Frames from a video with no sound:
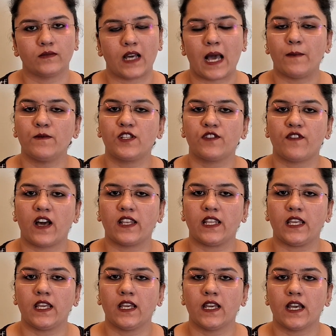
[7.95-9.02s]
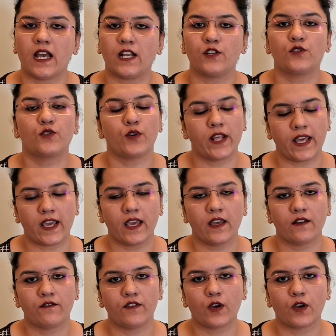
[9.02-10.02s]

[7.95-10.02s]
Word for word: I'm Shivani and today